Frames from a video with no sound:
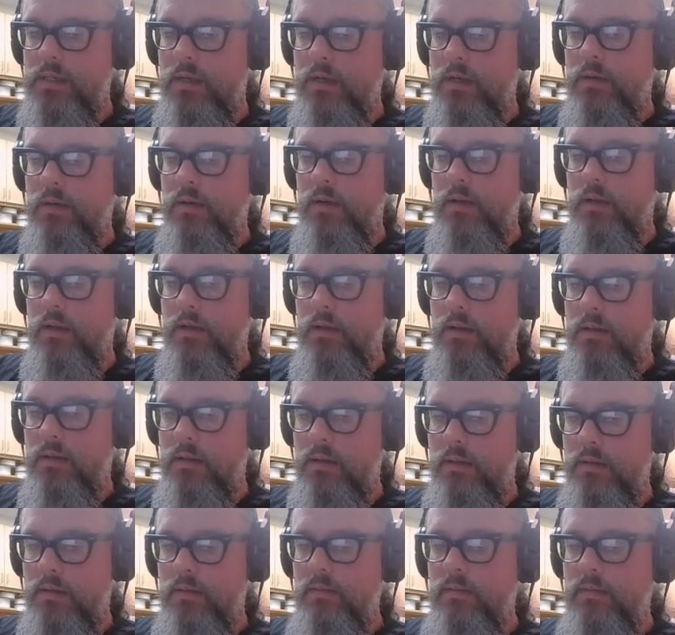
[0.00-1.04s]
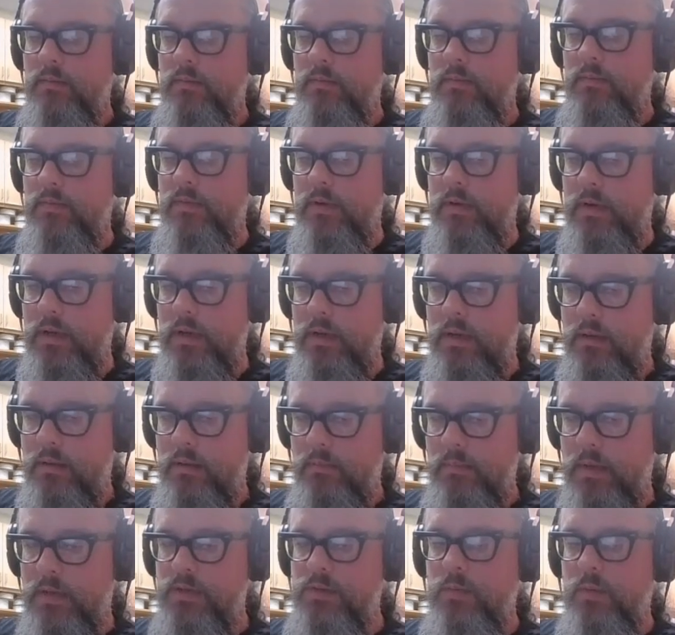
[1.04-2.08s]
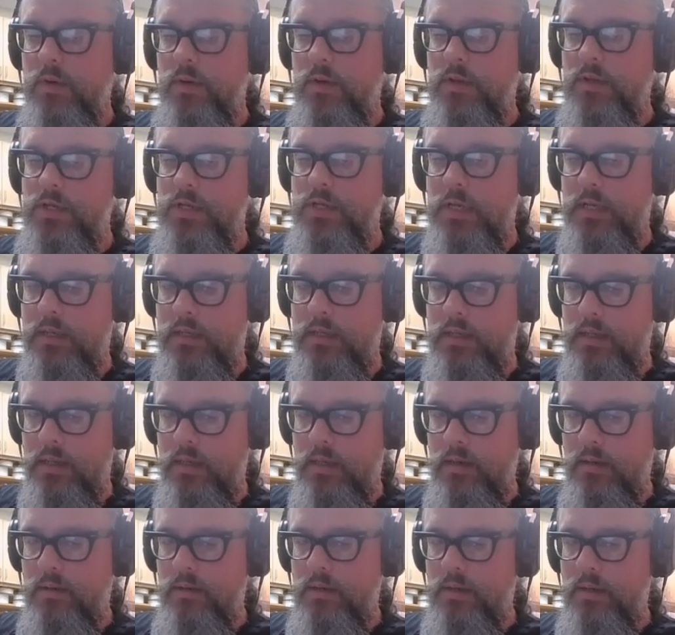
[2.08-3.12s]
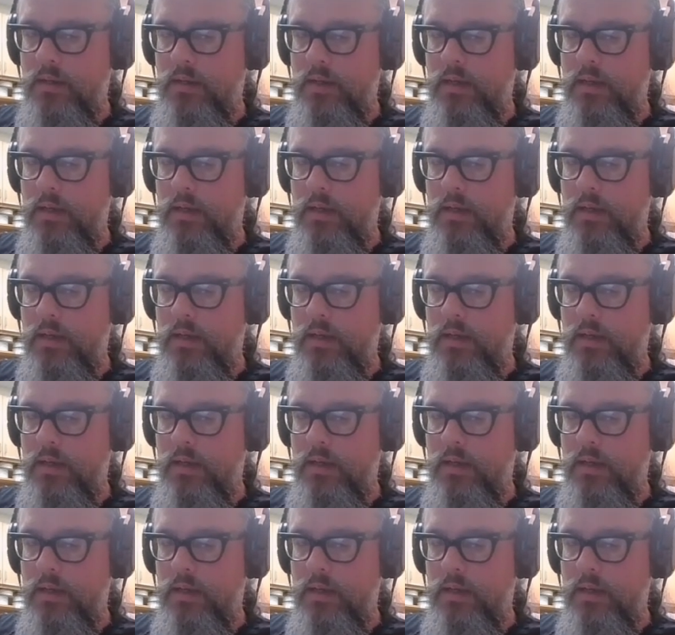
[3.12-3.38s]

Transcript: are all very much worth checking out,